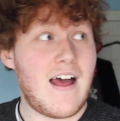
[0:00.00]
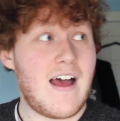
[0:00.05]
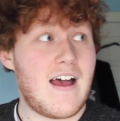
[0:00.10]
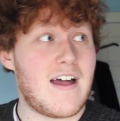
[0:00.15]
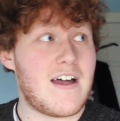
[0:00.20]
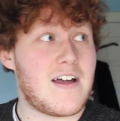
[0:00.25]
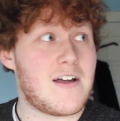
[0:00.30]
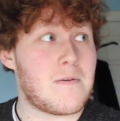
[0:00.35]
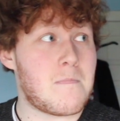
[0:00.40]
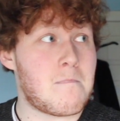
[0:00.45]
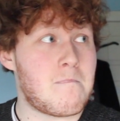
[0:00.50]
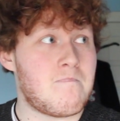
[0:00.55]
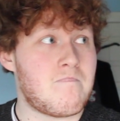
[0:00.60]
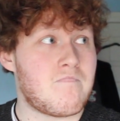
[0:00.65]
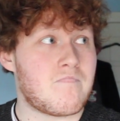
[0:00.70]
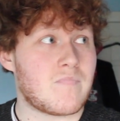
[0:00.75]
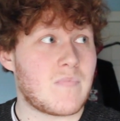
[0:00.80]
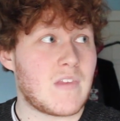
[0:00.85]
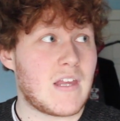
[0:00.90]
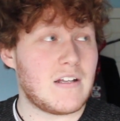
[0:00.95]

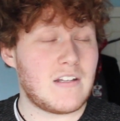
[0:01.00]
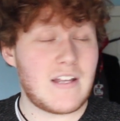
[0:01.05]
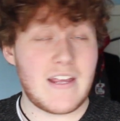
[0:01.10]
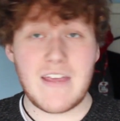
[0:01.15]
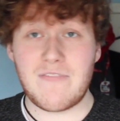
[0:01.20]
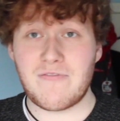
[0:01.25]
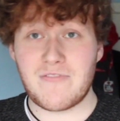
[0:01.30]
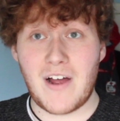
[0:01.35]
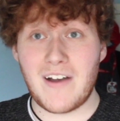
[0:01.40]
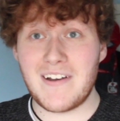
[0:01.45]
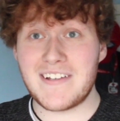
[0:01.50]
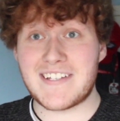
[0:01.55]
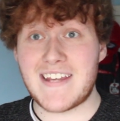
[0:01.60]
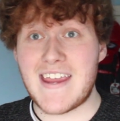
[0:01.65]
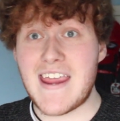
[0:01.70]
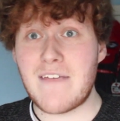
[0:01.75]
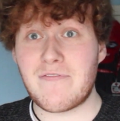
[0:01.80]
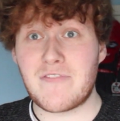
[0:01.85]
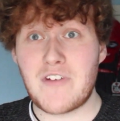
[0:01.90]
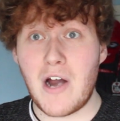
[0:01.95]

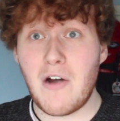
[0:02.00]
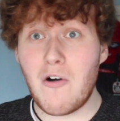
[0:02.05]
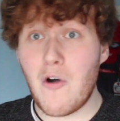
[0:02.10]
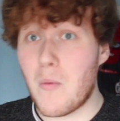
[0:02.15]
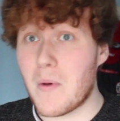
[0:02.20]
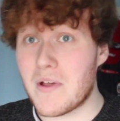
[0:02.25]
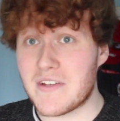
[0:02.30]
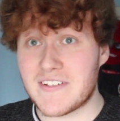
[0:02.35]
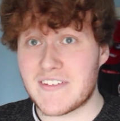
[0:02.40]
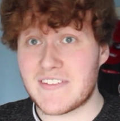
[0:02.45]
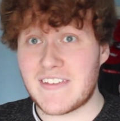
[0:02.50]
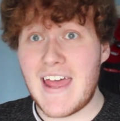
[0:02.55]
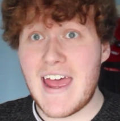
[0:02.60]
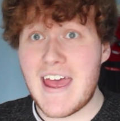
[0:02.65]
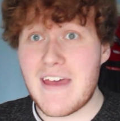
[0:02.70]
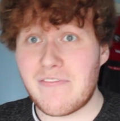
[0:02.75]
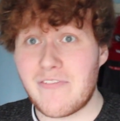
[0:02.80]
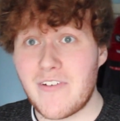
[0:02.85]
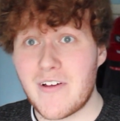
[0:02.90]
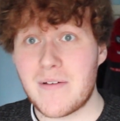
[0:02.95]
honestly, if Garo wasn't
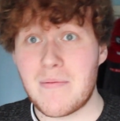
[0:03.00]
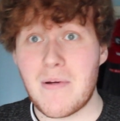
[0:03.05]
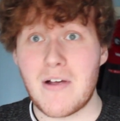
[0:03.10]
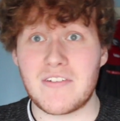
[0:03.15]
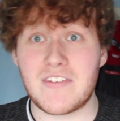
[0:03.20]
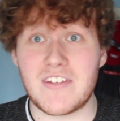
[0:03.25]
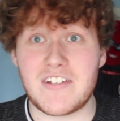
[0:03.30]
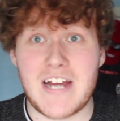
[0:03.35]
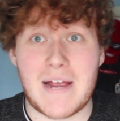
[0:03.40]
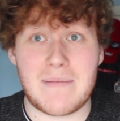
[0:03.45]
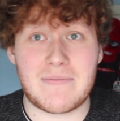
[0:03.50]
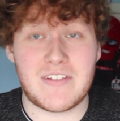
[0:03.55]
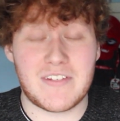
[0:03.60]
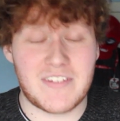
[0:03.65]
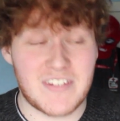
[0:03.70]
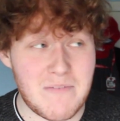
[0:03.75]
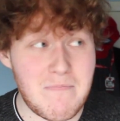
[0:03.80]
there for most of the chapters,